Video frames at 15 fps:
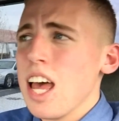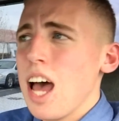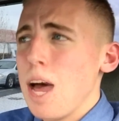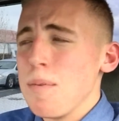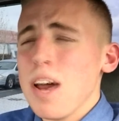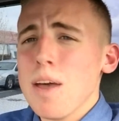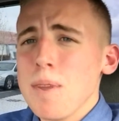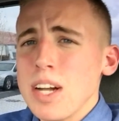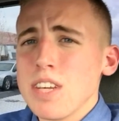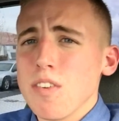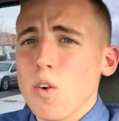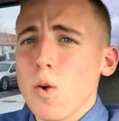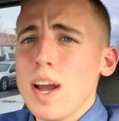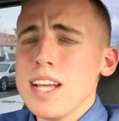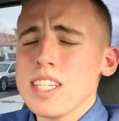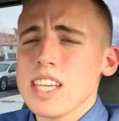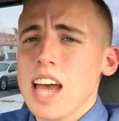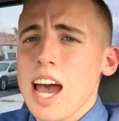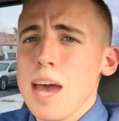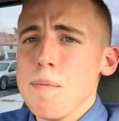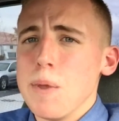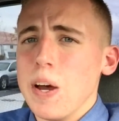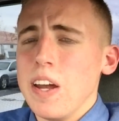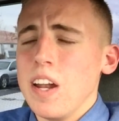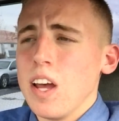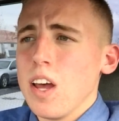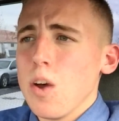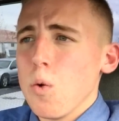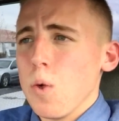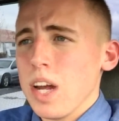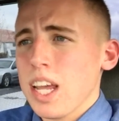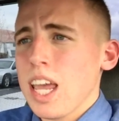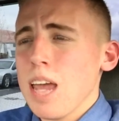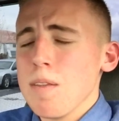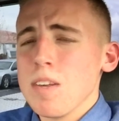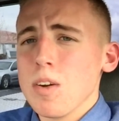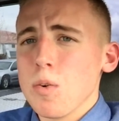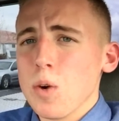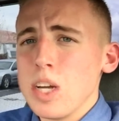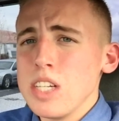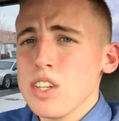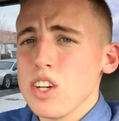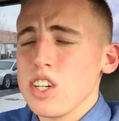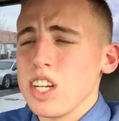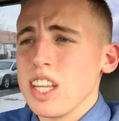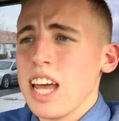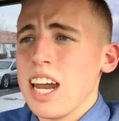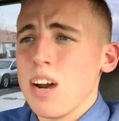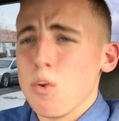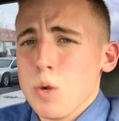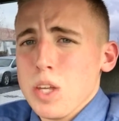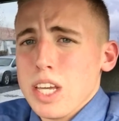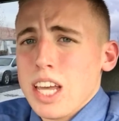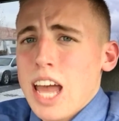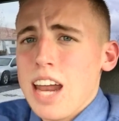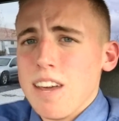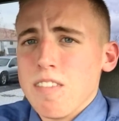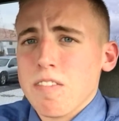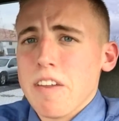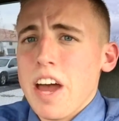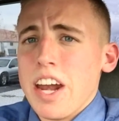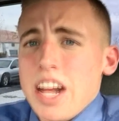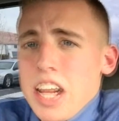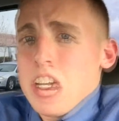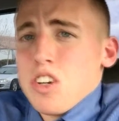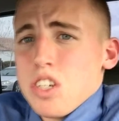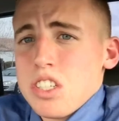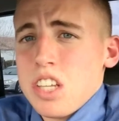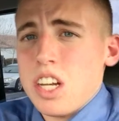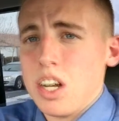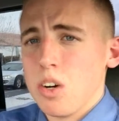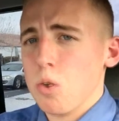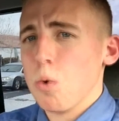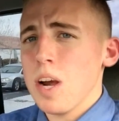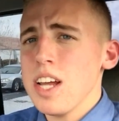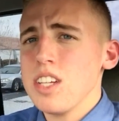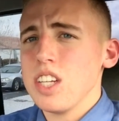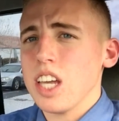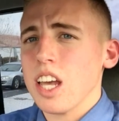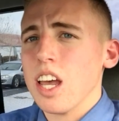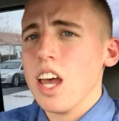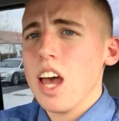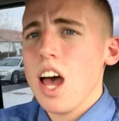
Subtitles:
I'm not much of a race guy, but when it came to researching that, I really kind of got interested in racing.